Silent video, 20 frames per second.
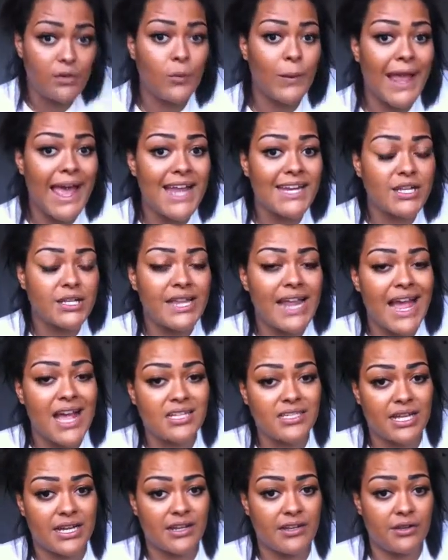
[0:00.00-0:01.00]
we had it on the
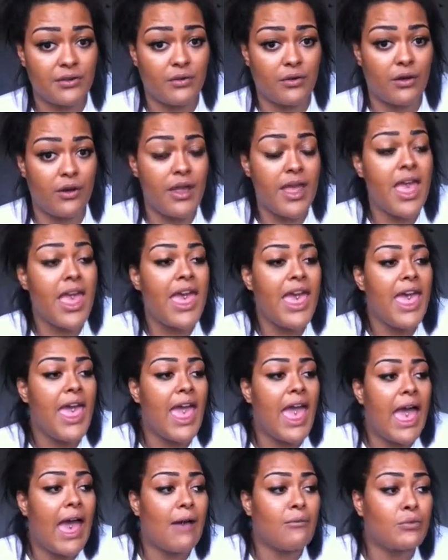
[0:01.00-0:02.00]
outside of the door
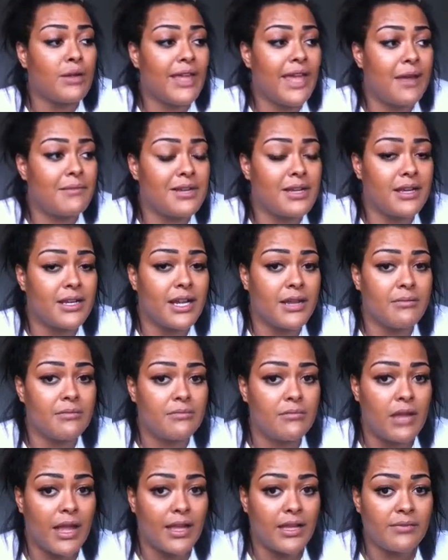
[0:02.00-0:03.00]
and we kept hearing it
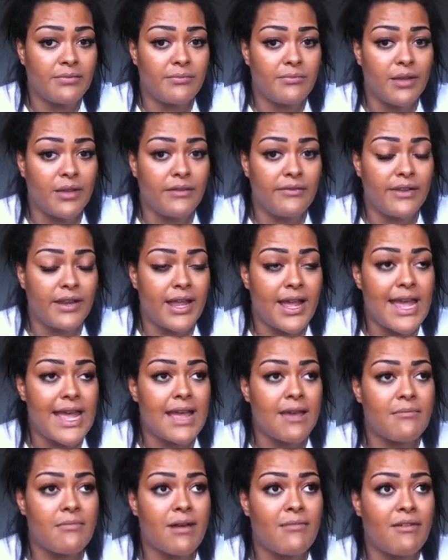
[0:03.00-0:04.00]
like moving that,
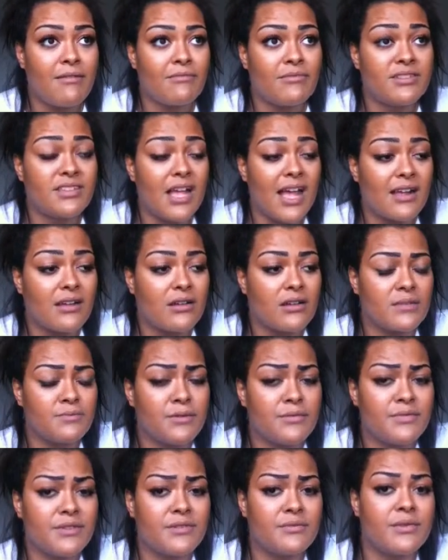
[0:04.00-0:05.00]
and my mum was like, oh, it's
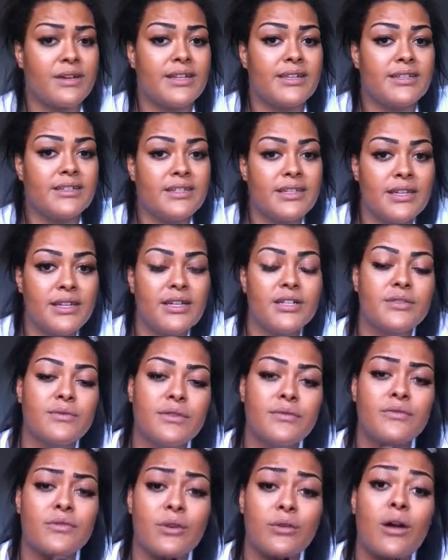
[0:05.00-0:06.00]
probably the wind. So
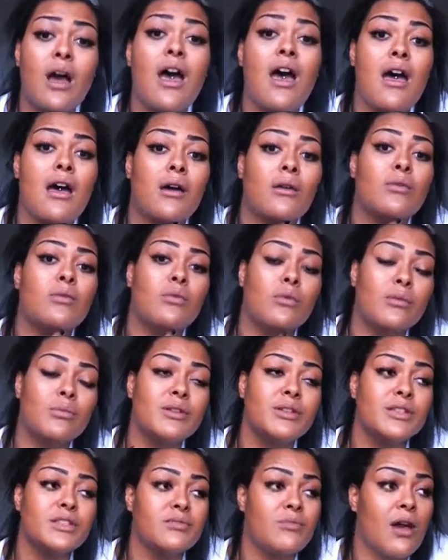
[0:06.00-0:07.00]
we thought, oh, we'll
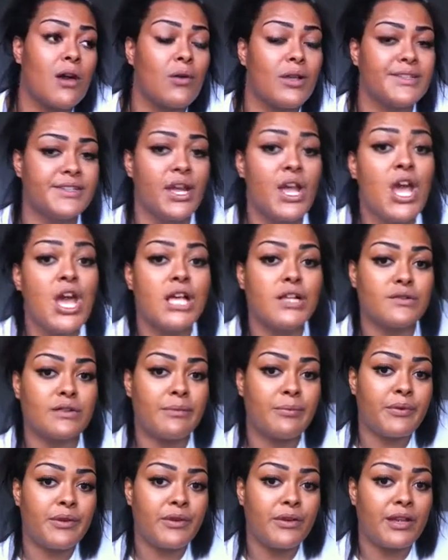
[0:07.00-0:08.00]
be the smart ones. So
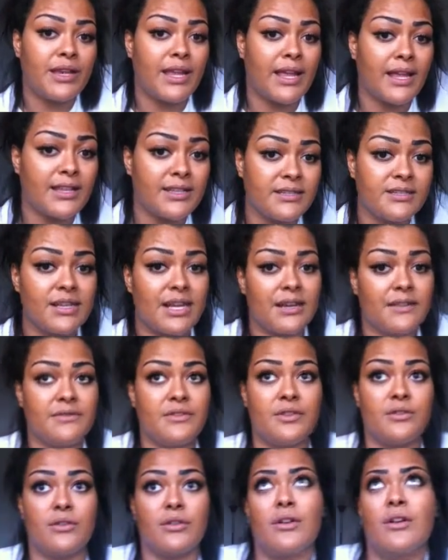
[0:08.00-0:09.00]
we put it on the inside of
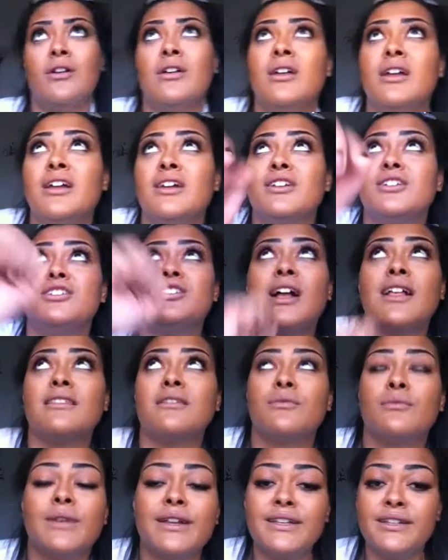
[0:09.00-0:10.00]
the door, shut
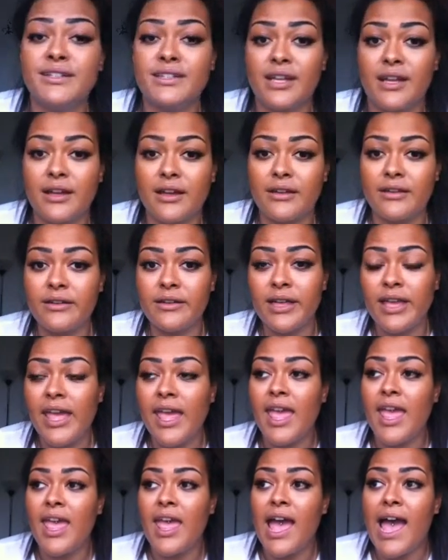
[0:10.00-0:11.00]
the window,
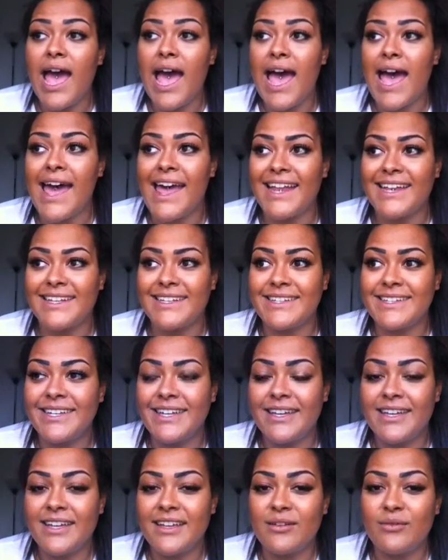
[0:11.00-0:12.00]
and
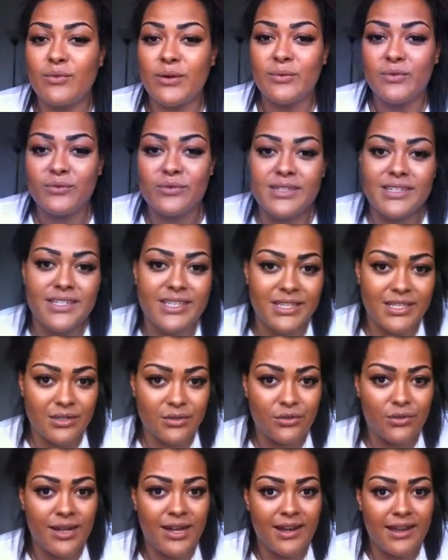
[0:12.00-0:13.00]
when we went to the
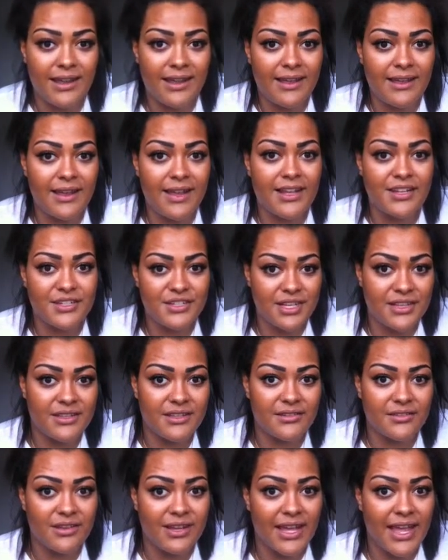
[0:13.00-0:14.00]
toilet and shut the
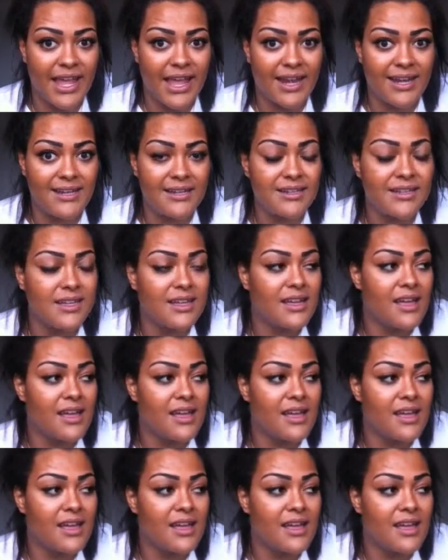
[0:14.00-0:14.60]
door again,